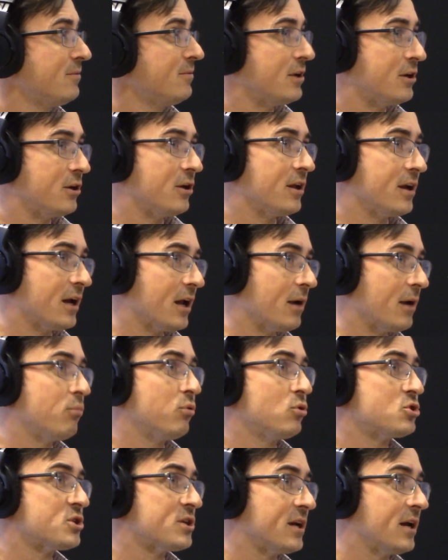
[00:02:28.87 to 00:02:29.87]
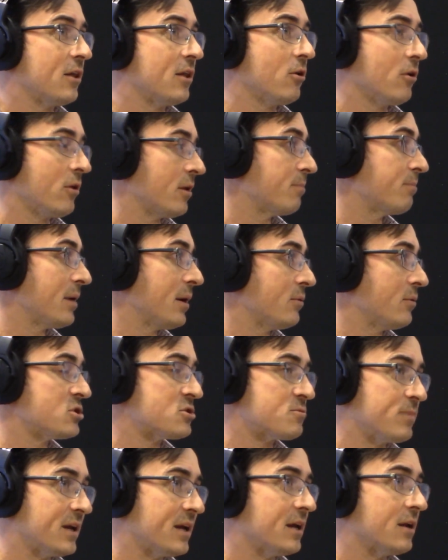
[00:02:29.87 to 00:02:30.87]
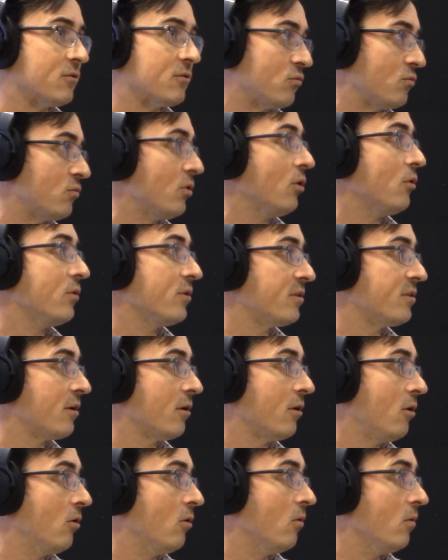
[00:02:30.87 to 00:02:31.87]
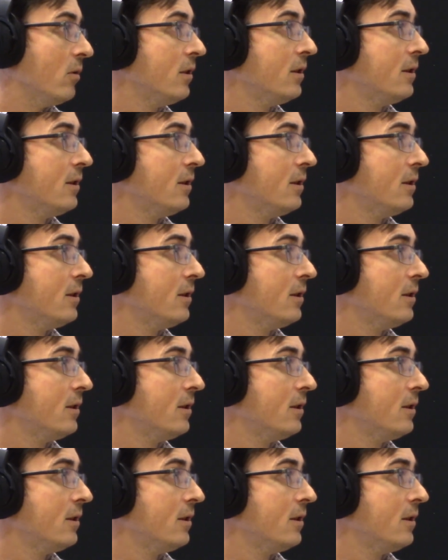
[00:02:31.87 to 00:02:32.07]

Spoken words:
that you then got to push together like bell and spigot and roll into the hole.